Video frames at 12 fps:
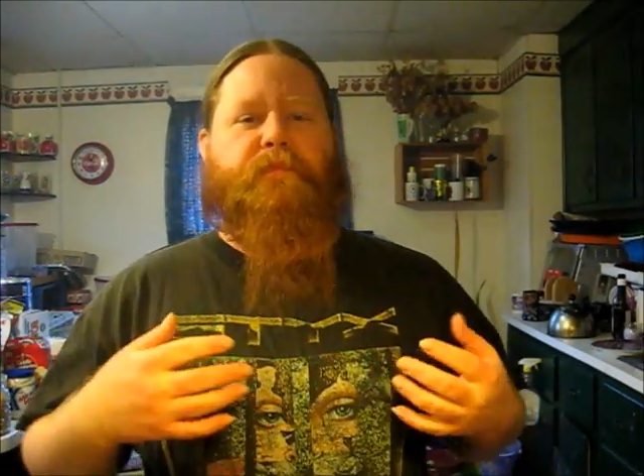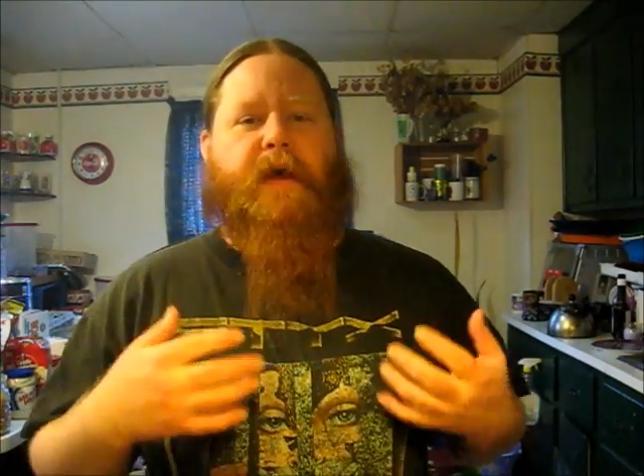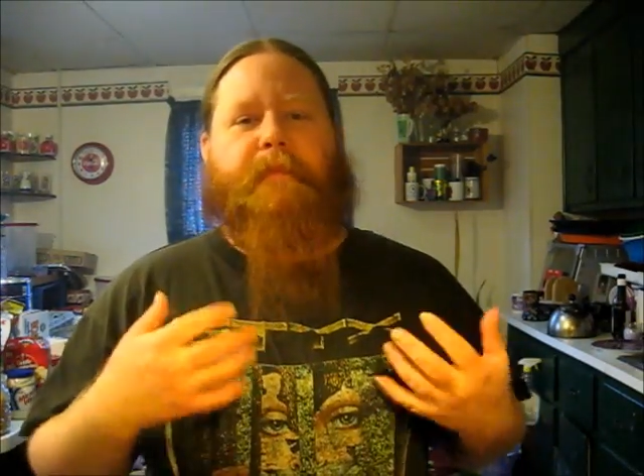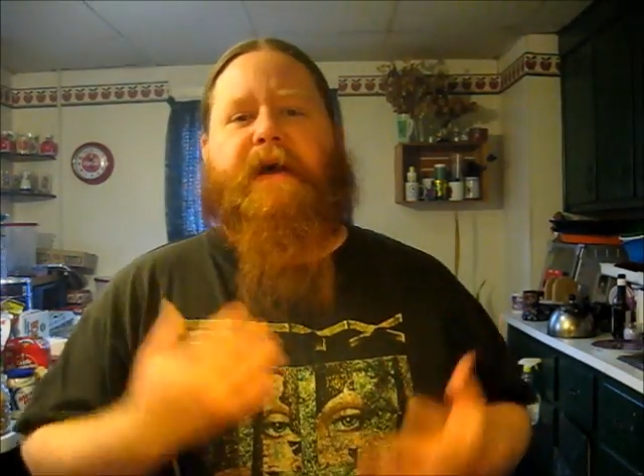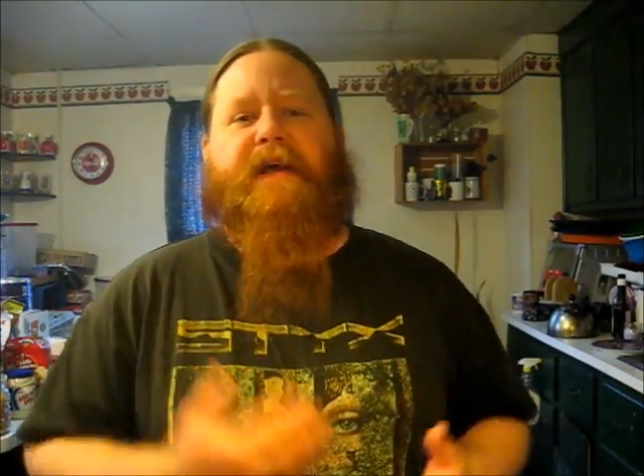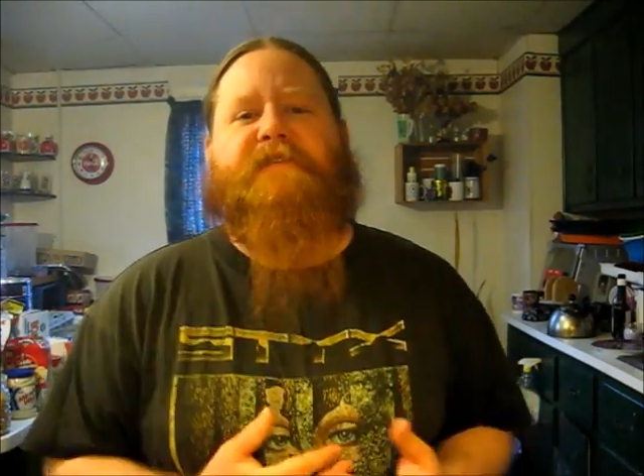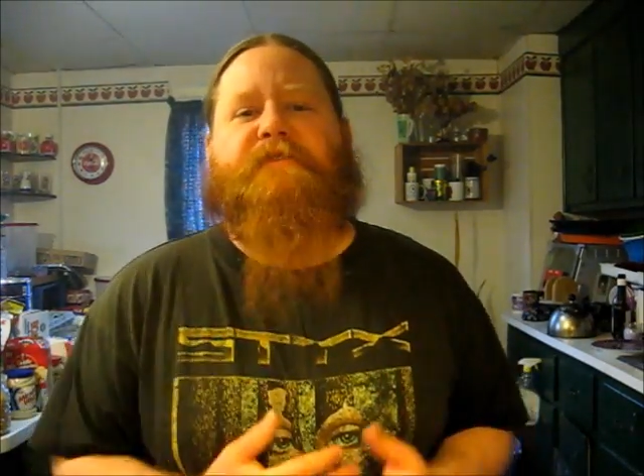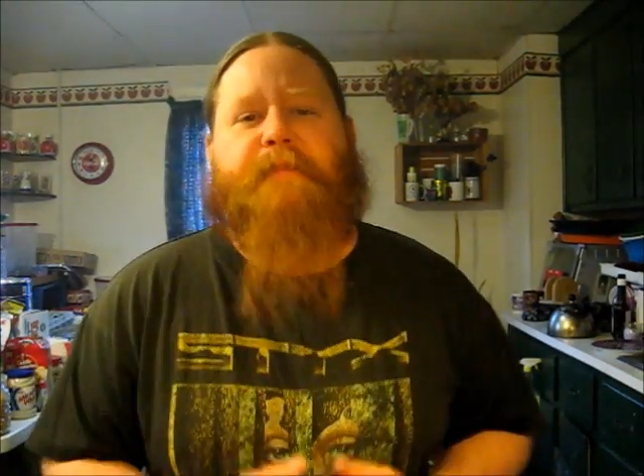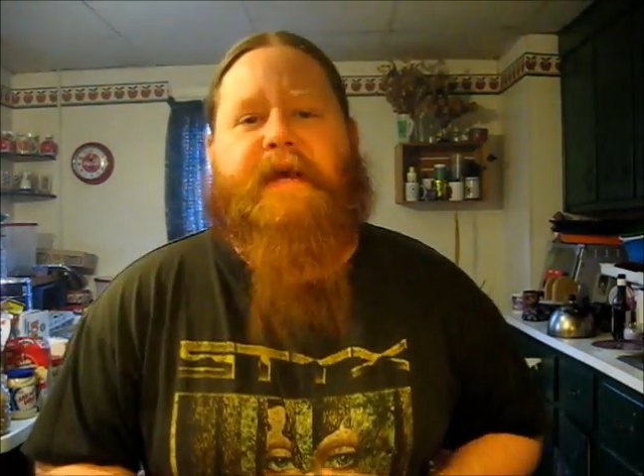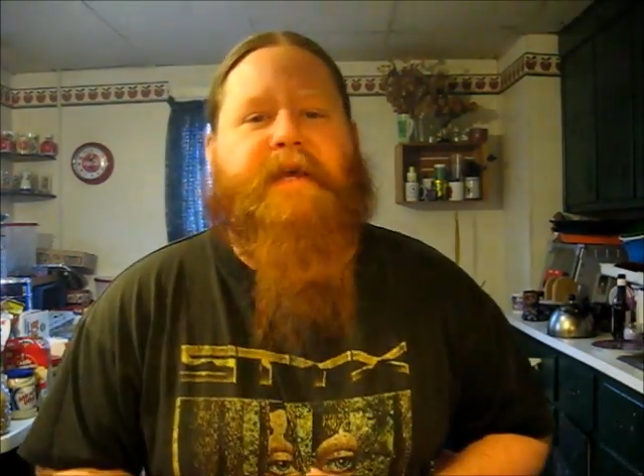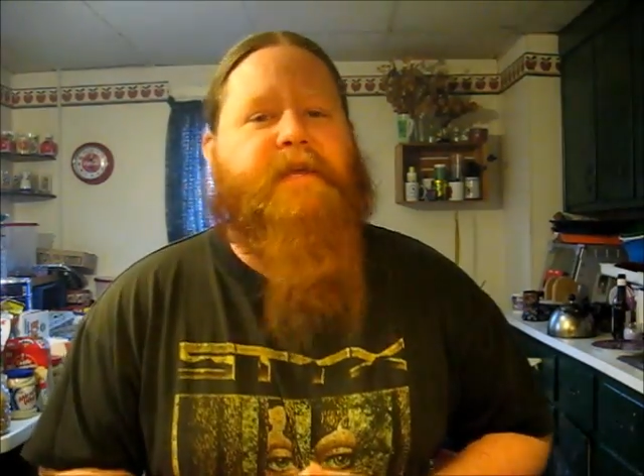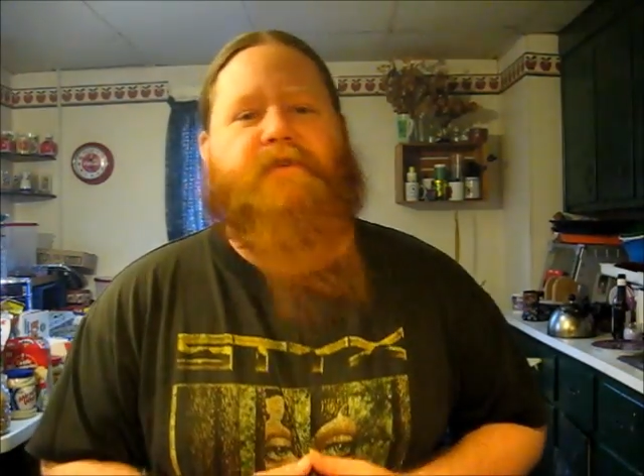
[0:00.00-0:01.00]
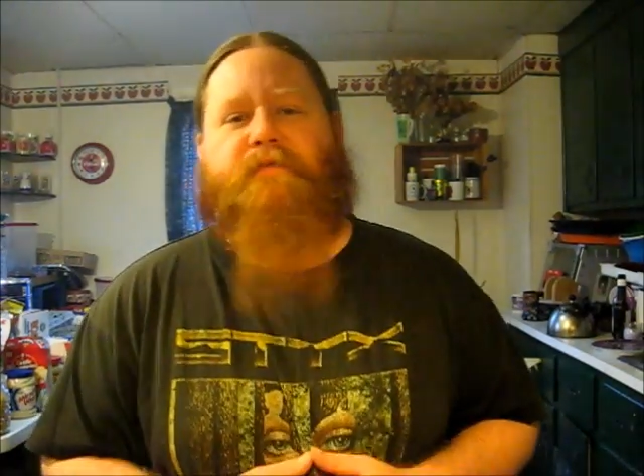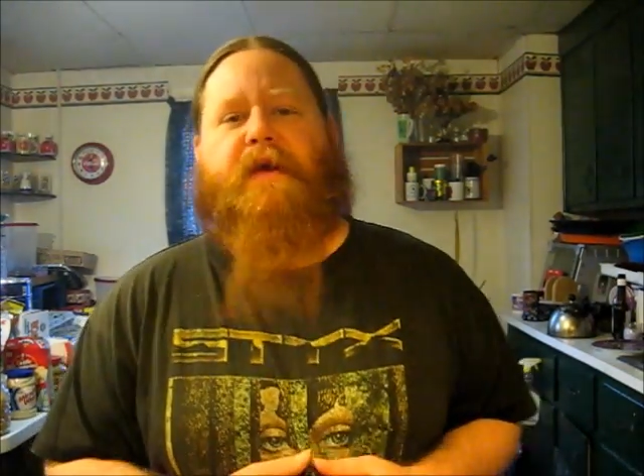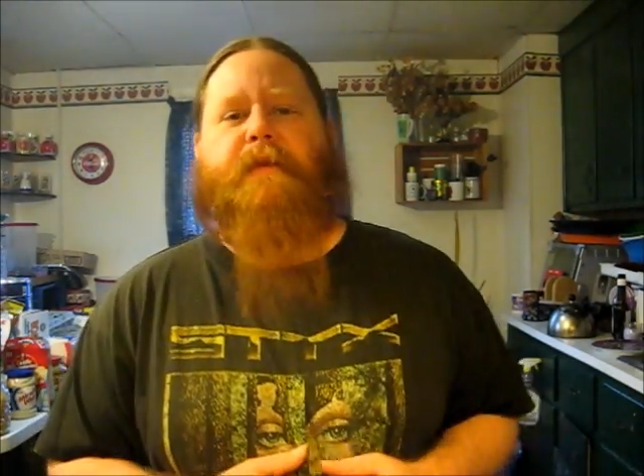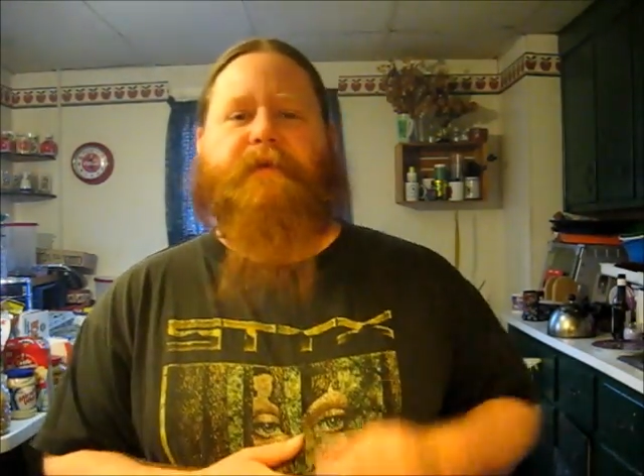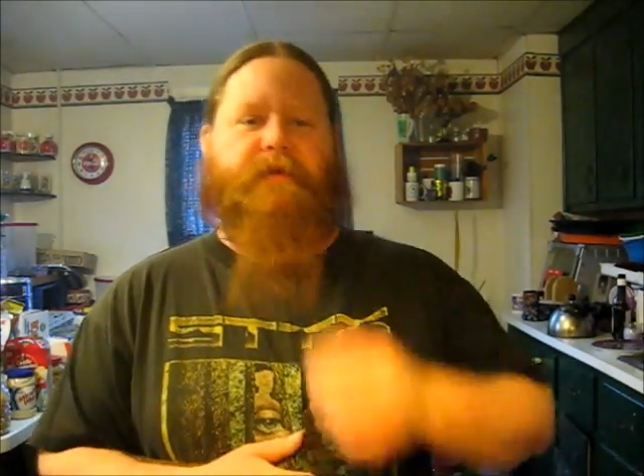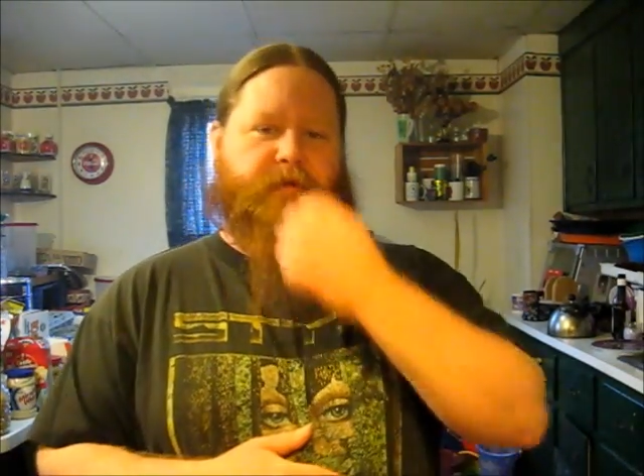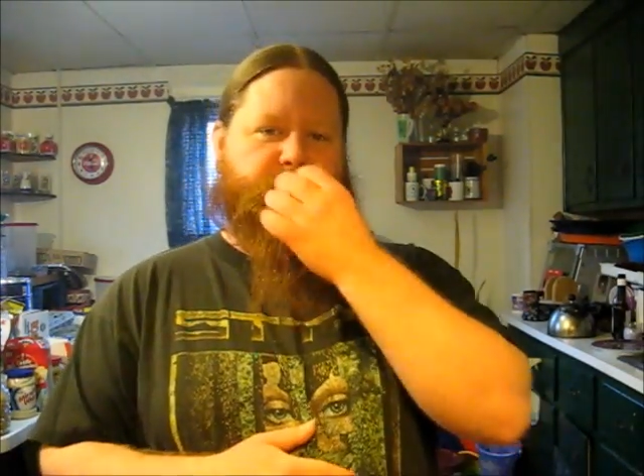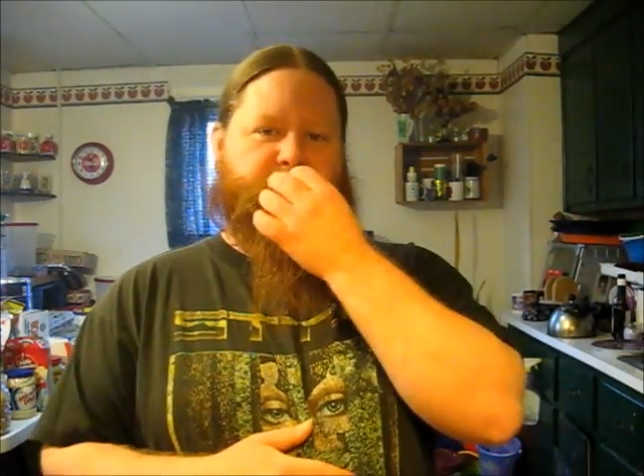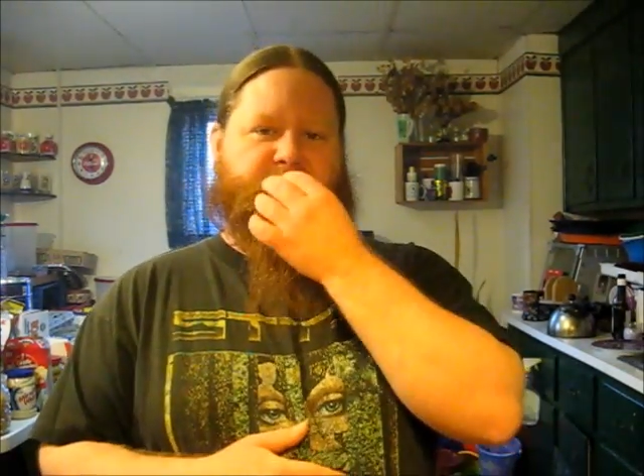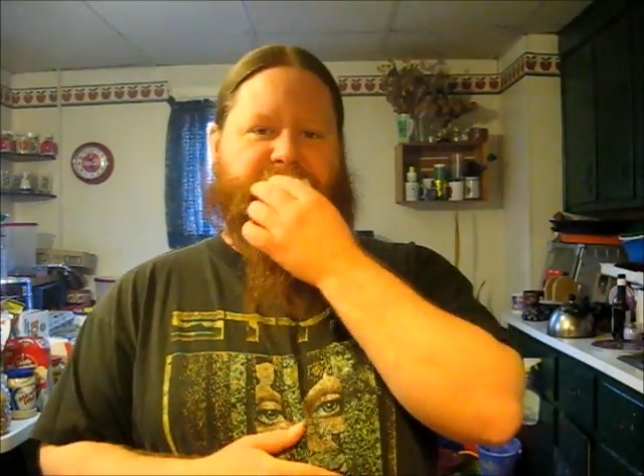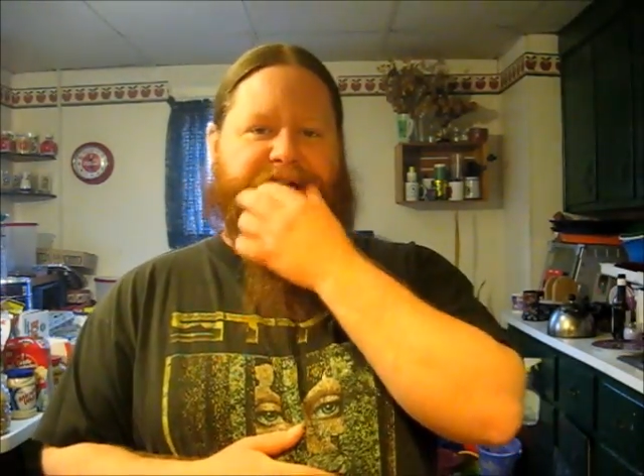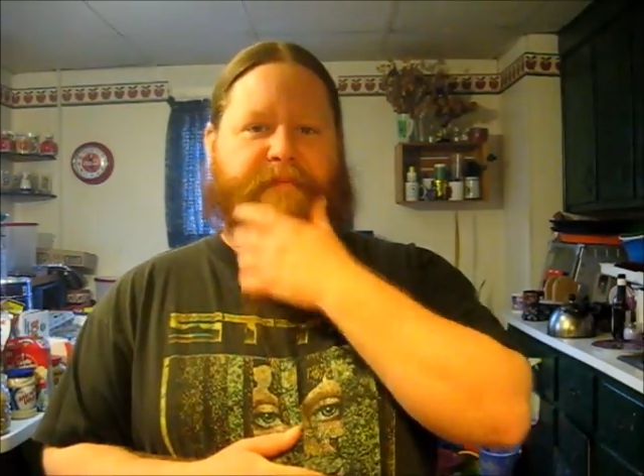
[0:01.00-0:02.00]
I'm not just making you ramen
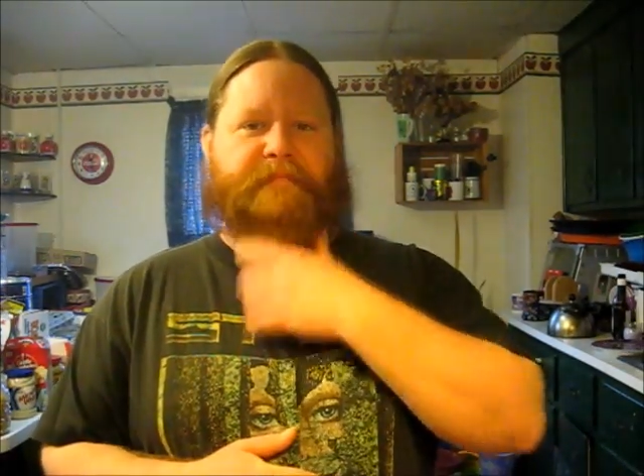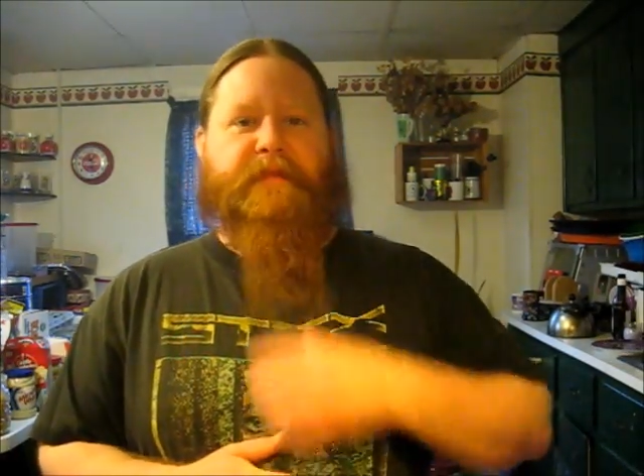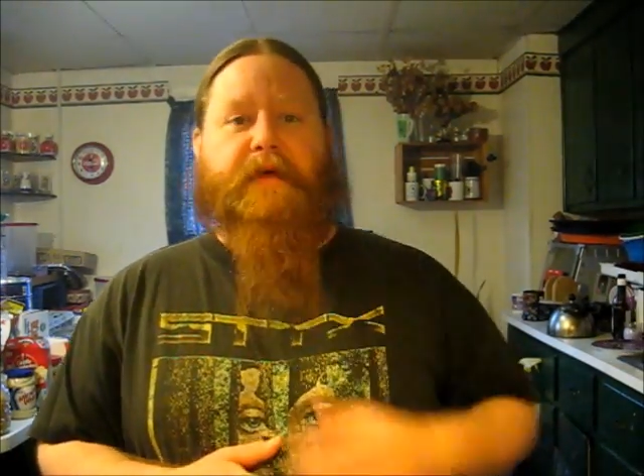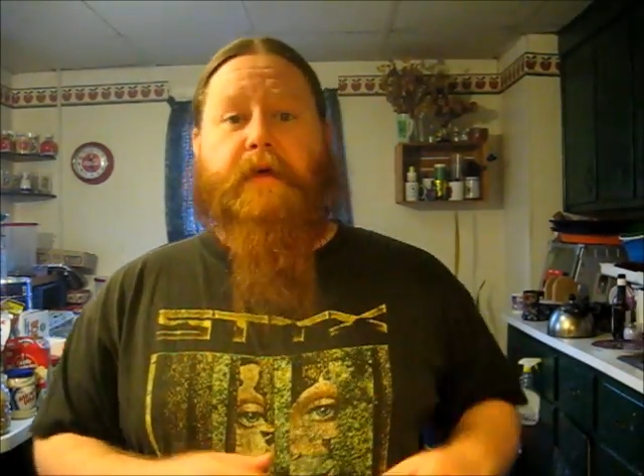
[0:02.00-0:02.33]
noodles, okay?